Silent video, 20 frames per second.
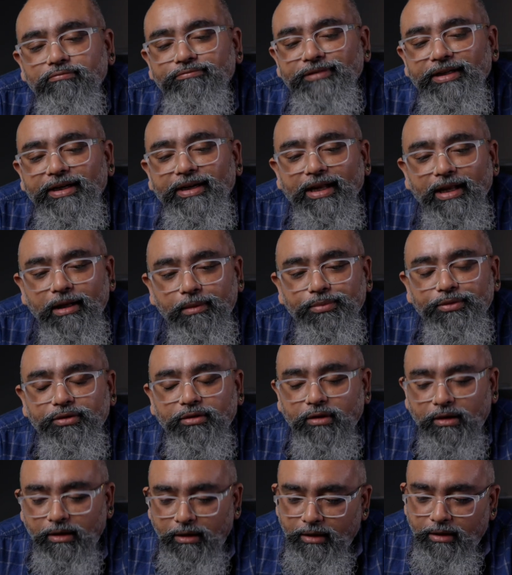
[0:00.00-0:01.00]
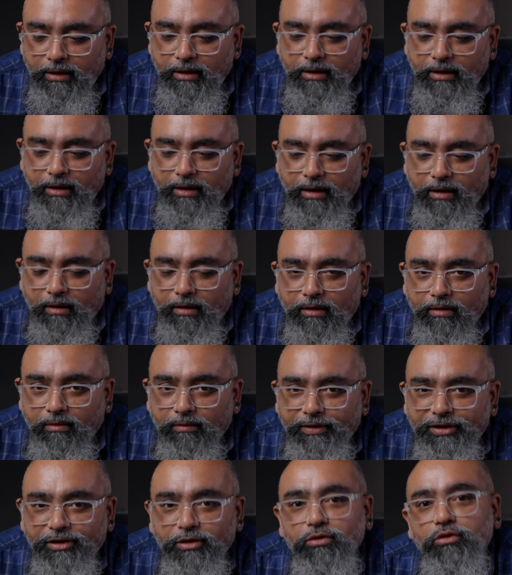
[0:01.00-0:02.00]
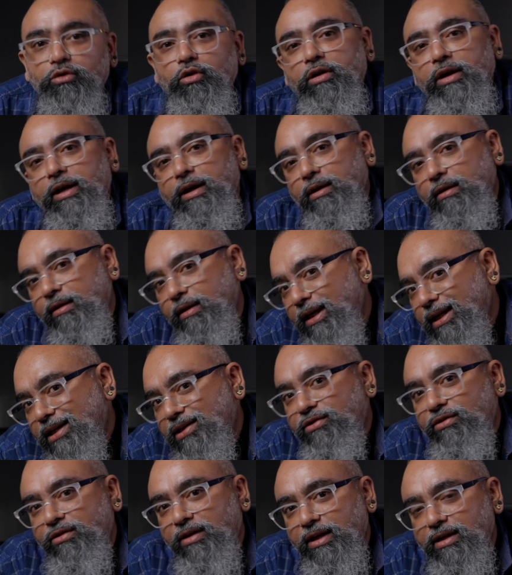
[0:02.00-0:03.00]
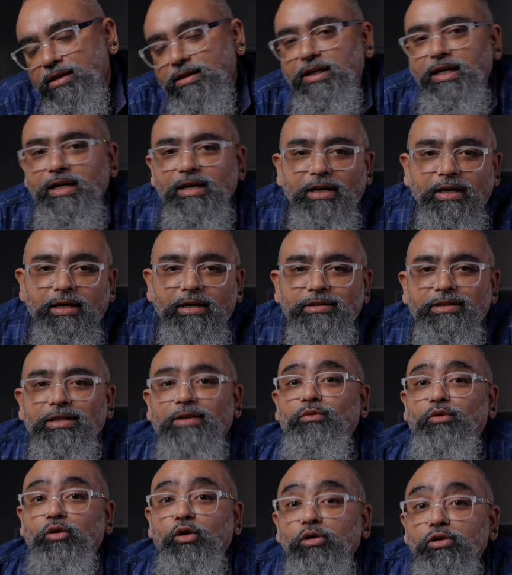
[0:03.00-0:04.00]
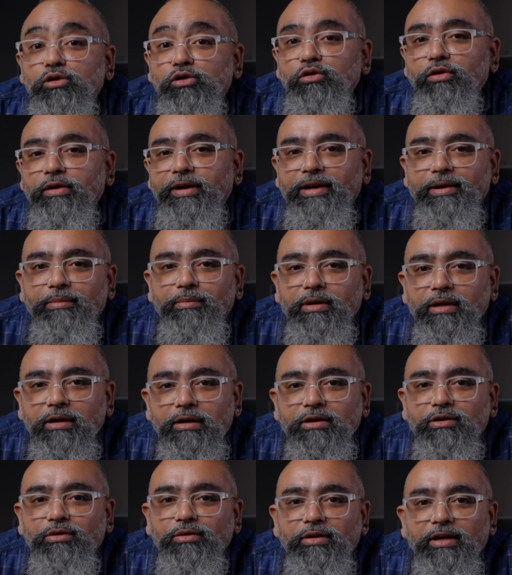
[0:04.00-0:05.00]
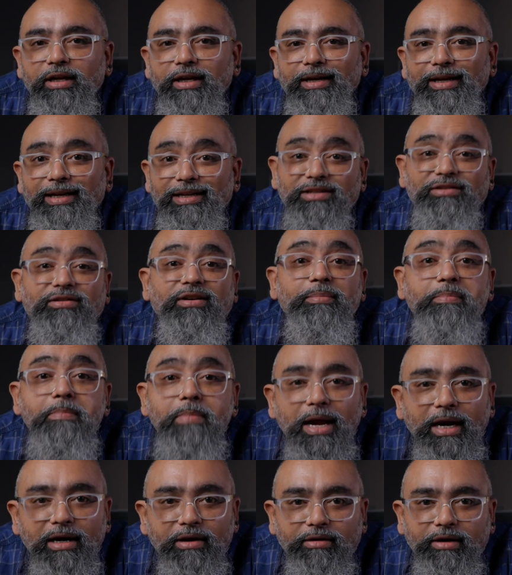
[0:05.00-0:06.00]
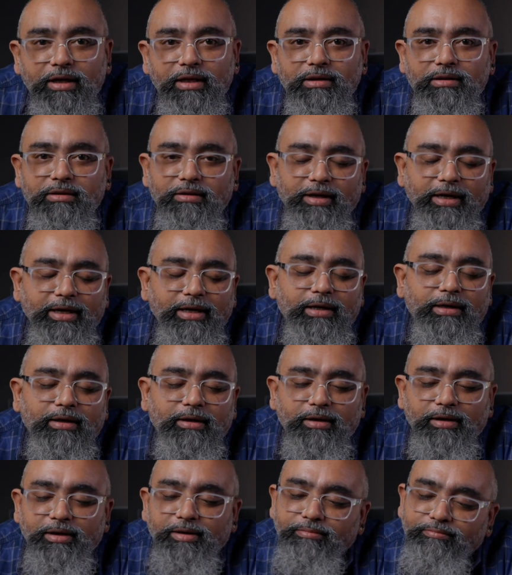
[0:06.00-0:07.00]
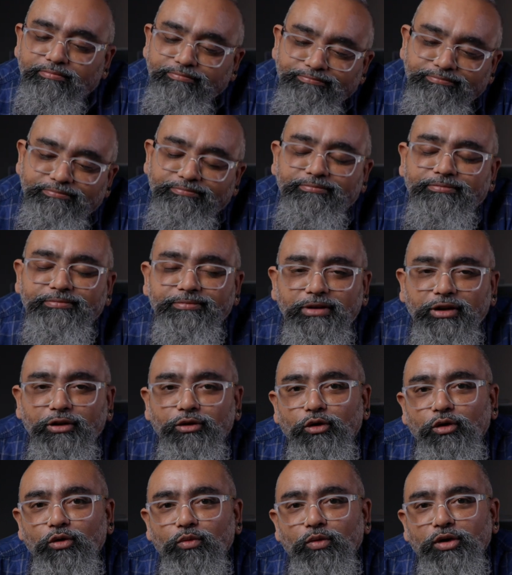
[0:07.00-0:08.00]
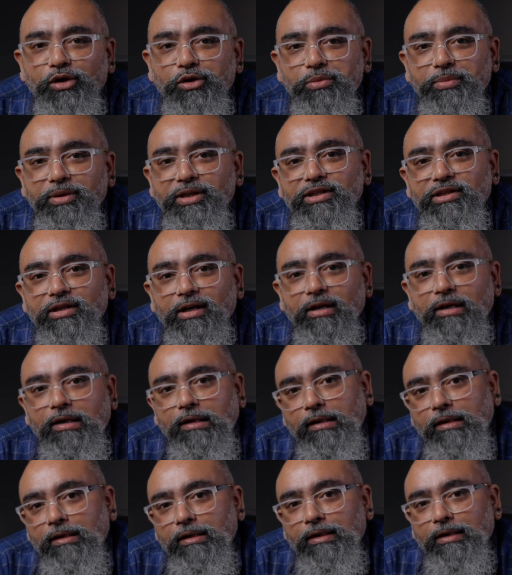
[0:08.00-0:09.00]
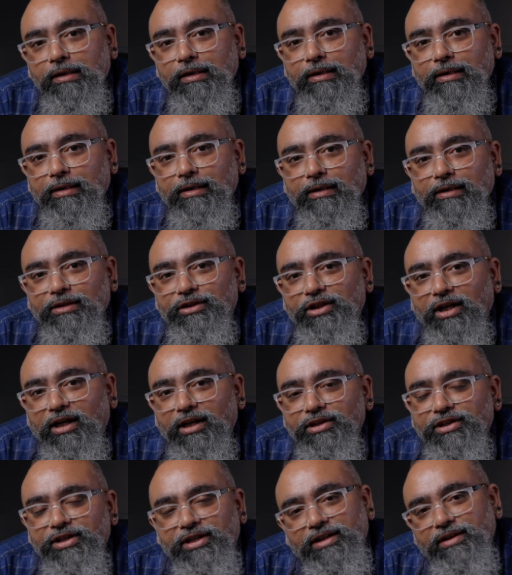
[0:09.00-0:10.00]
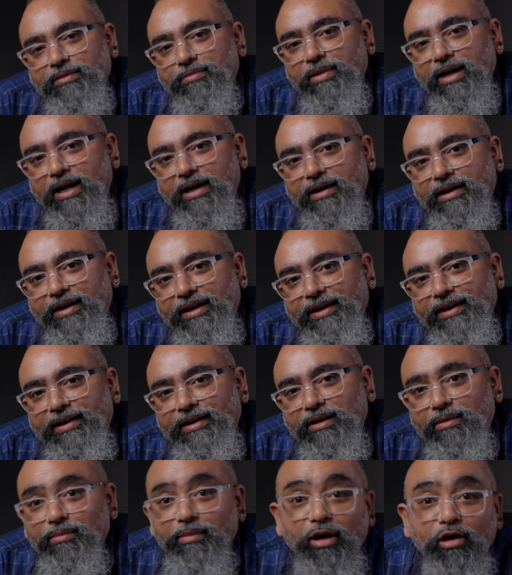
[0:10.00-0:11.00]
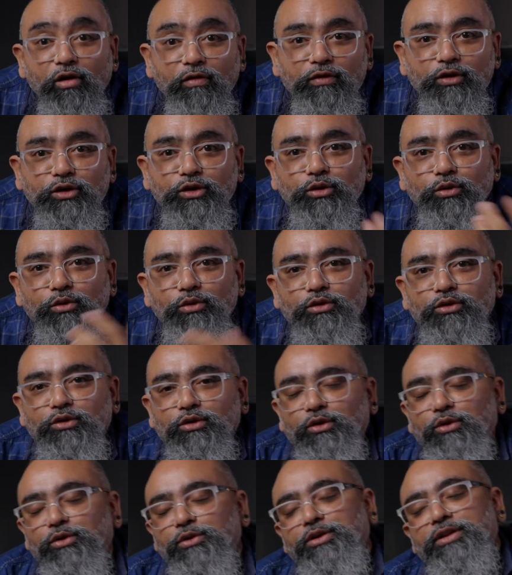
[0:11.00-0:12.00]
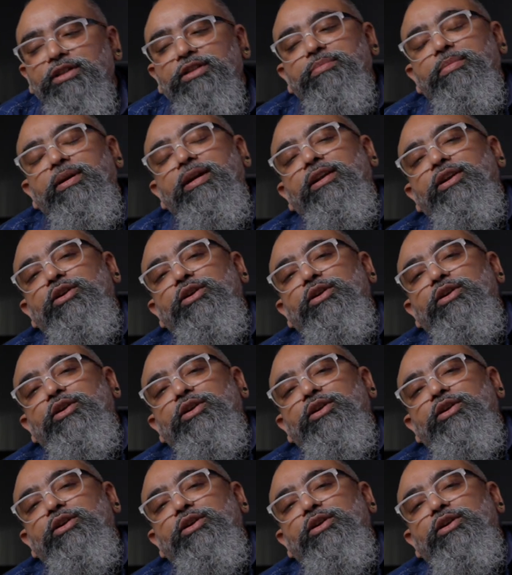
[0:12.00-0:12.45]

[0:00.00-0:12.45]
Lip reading: It helps. When you're talking extra SD cards, I would also recommend to take extra batteries, right? You don't want to be stuck charging a battery in the middle of a shoot, so it's better